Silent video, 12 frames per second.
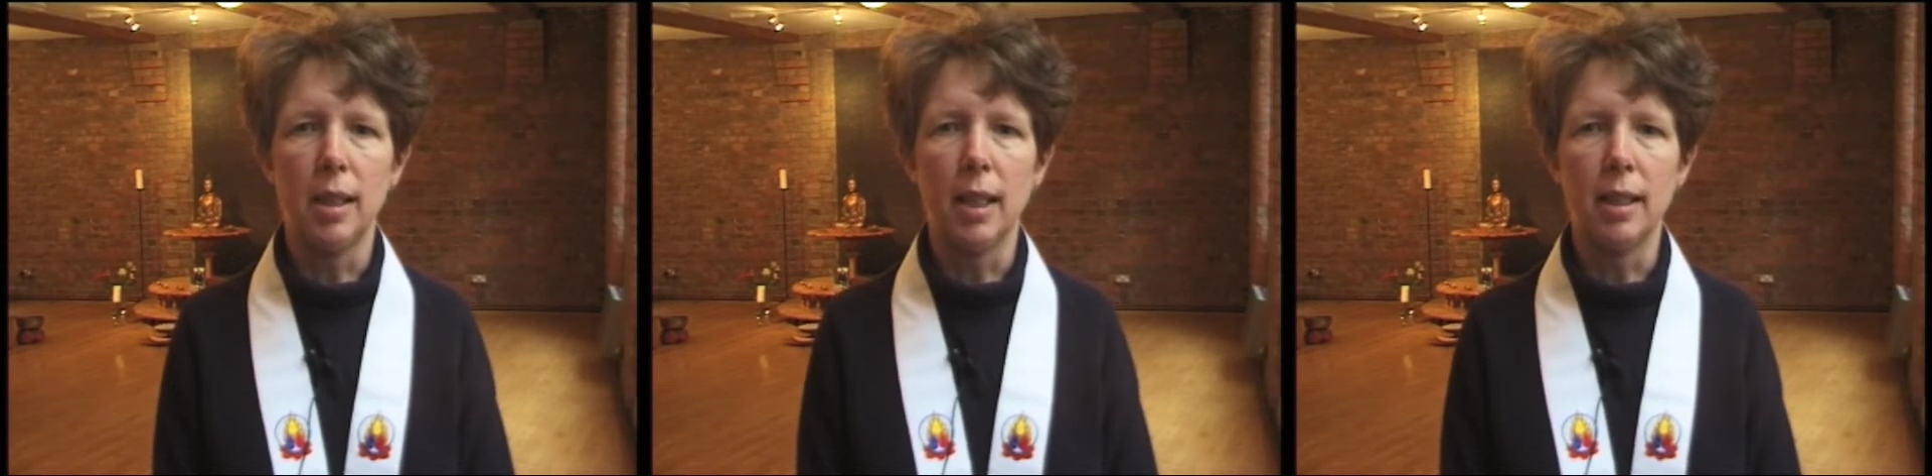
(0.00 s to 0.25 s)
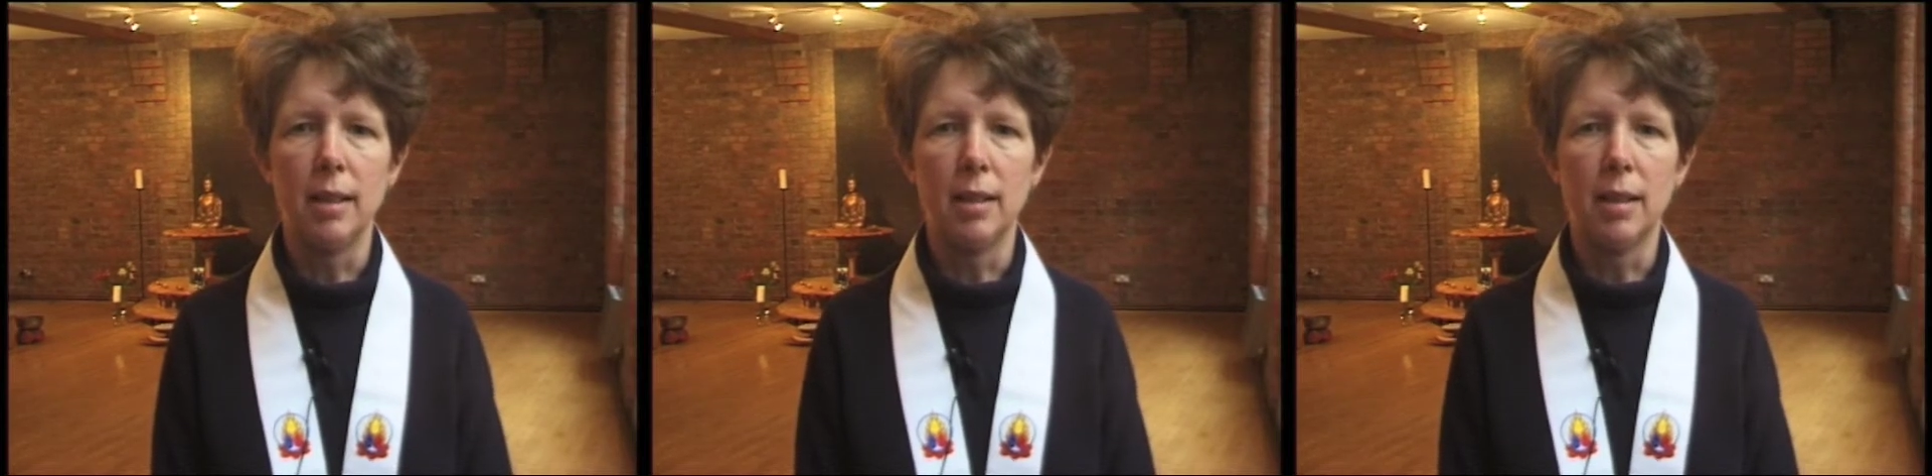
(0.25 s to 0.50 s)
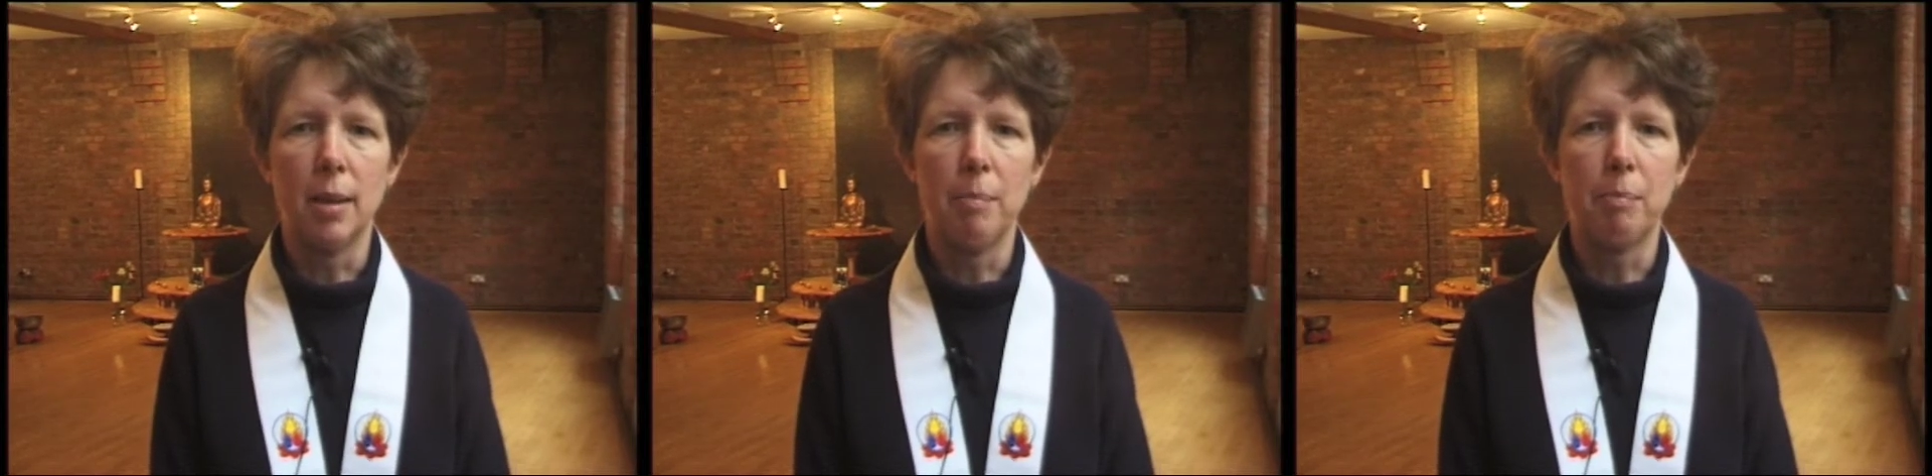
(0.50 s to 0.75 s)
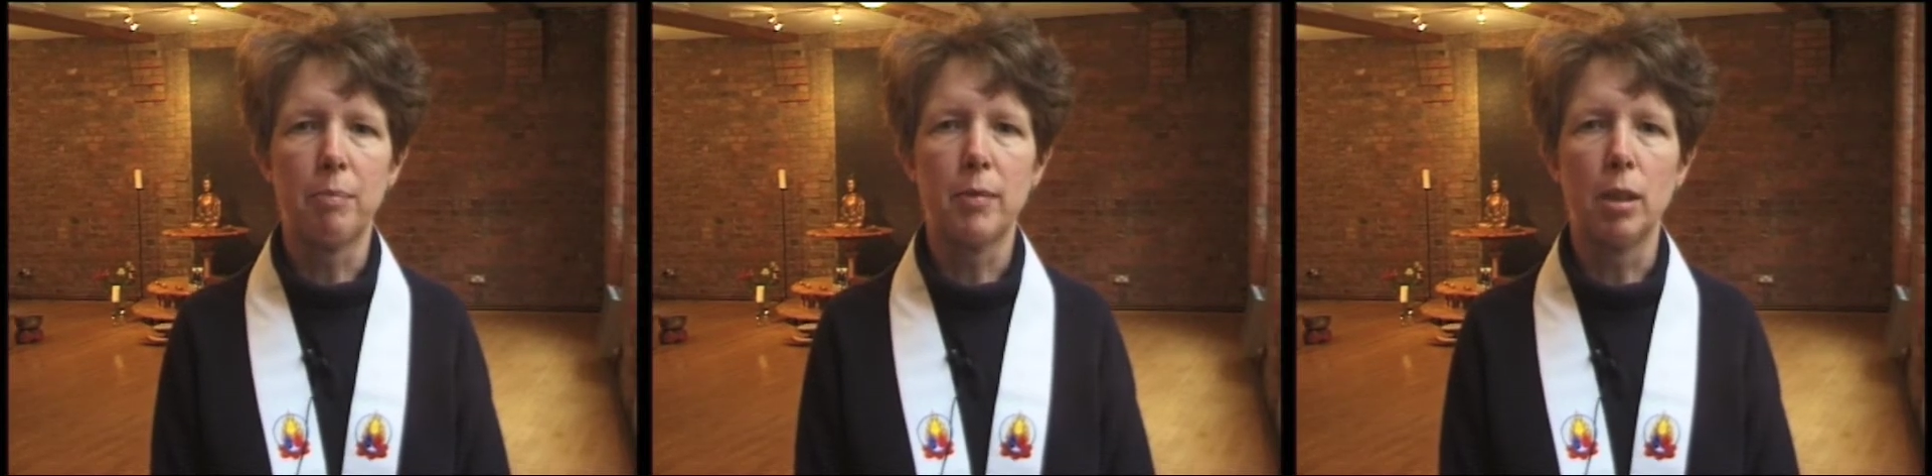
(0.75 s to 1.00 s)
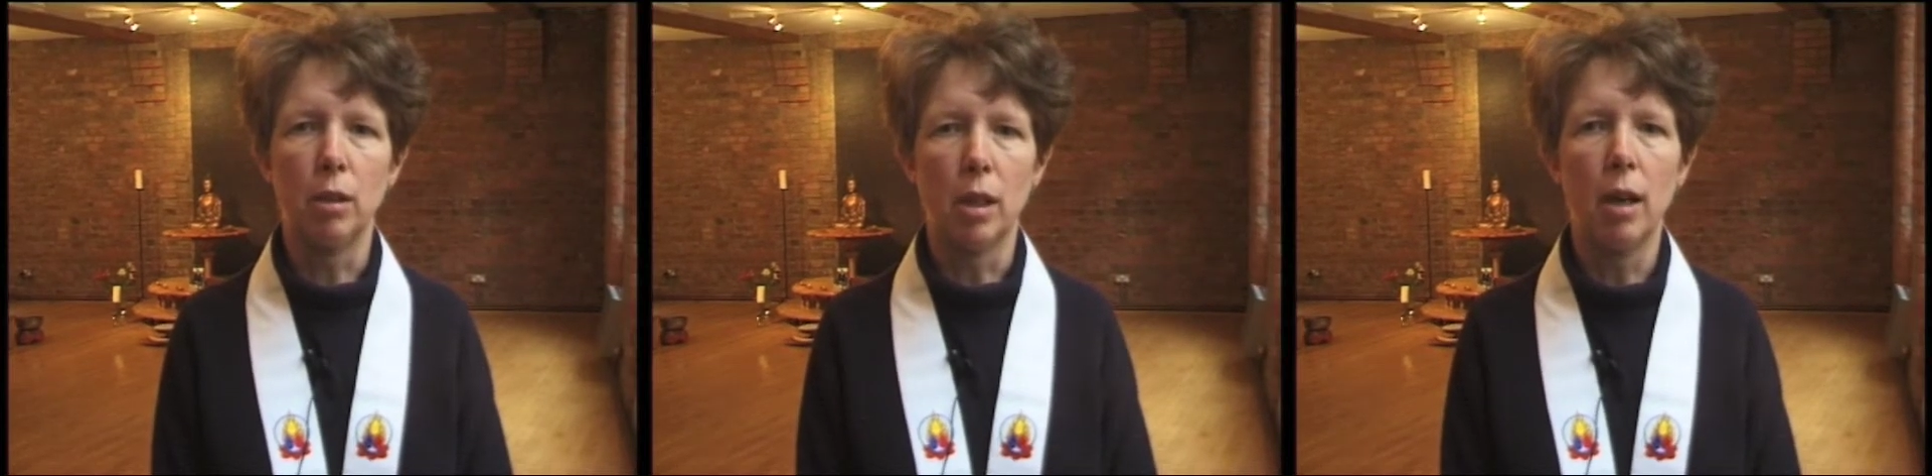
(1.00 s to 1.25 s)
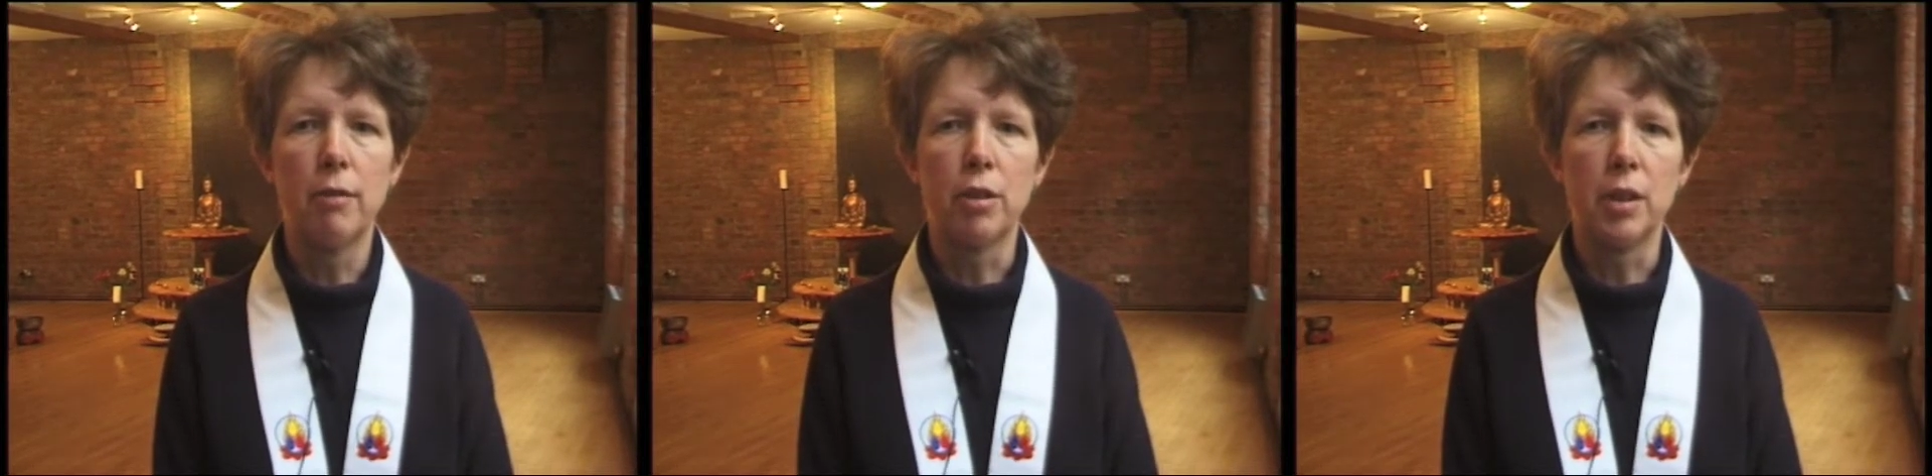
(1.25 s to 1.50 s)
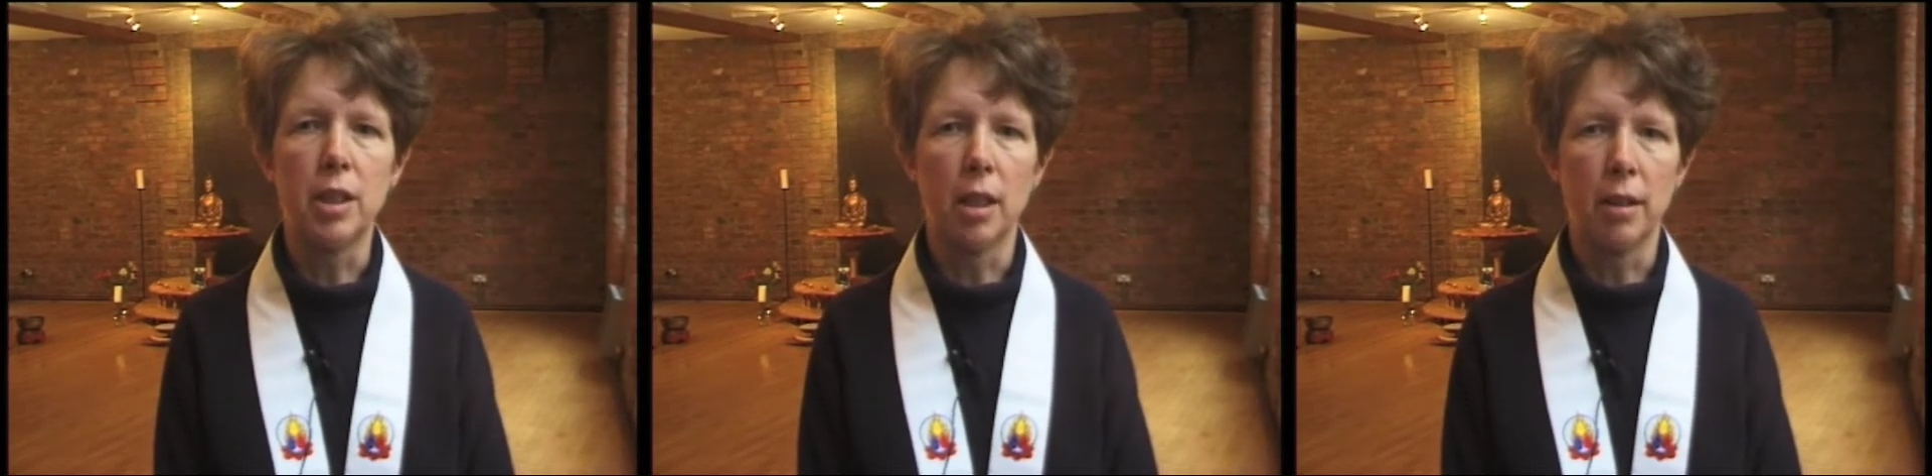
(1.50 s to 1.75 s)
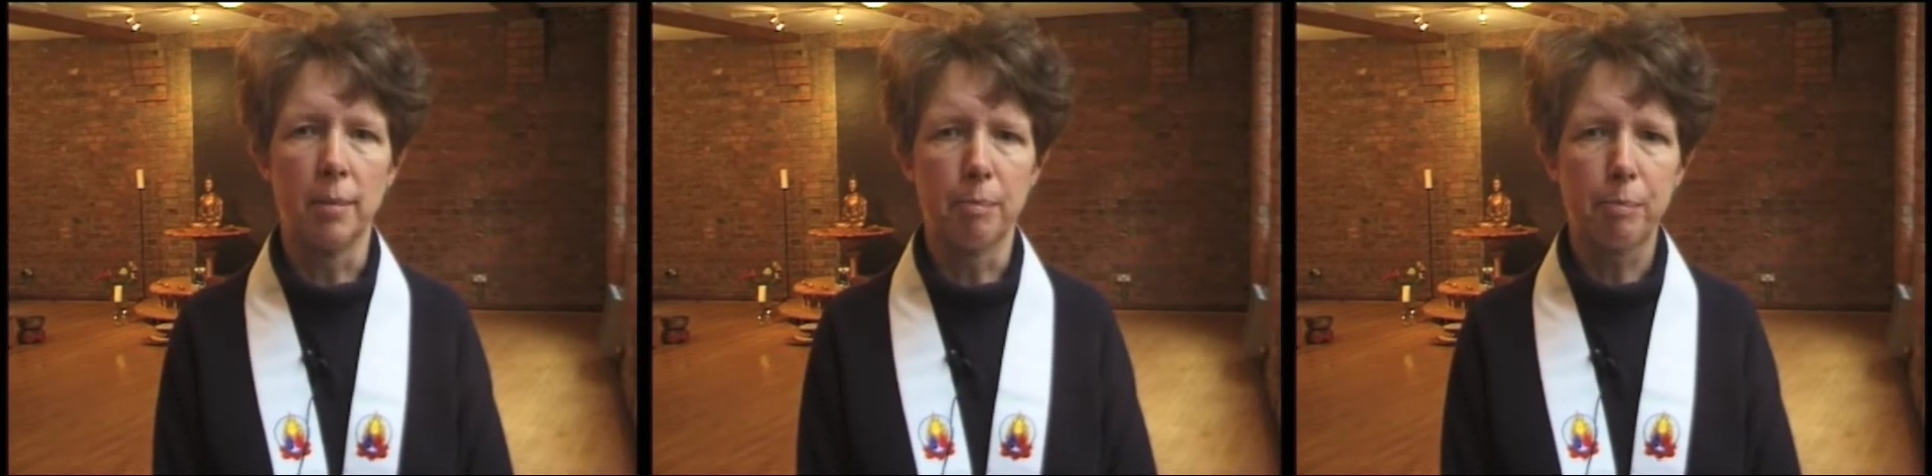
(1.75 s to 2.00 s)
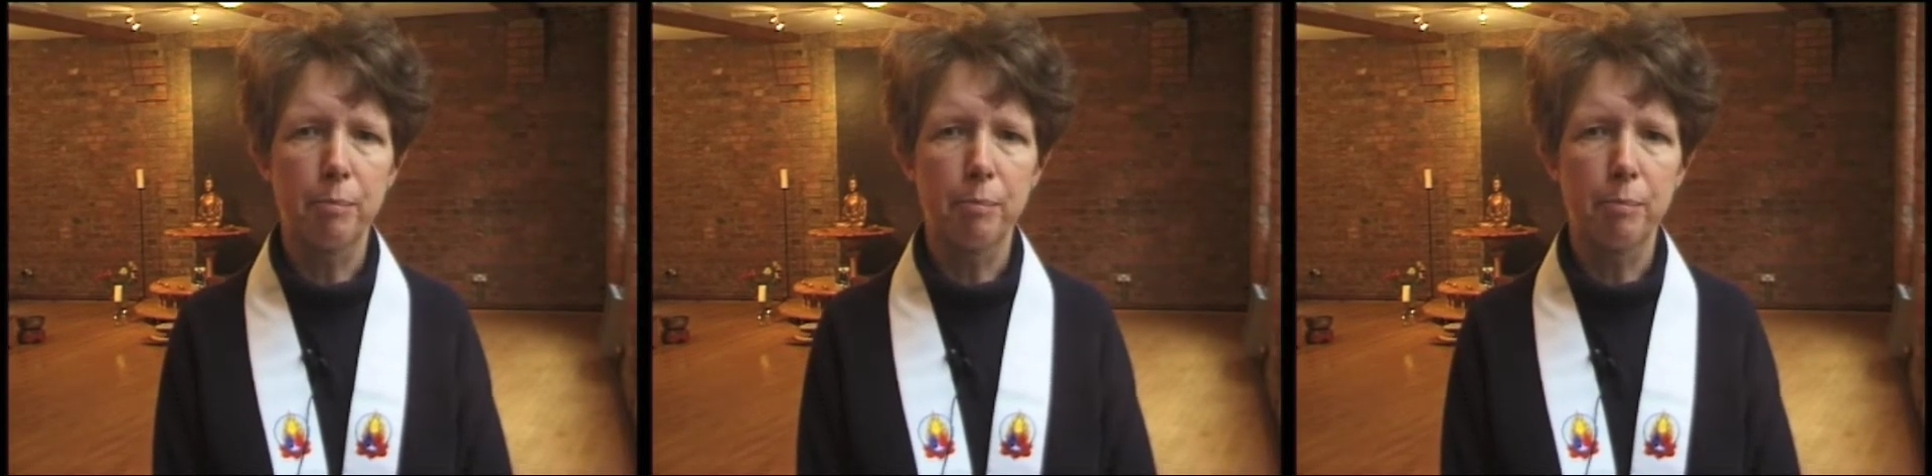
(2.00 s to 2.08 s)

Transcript: and um, look after each other.